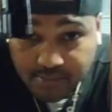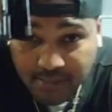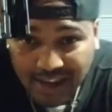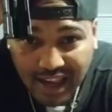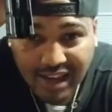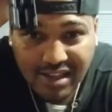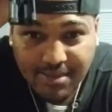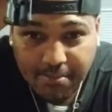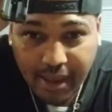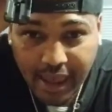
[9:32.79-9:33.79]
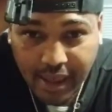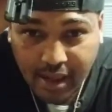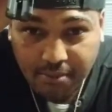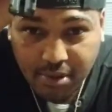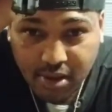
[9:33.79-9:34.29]
My light is
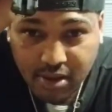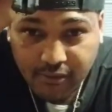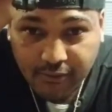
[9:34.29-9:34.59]
bad, but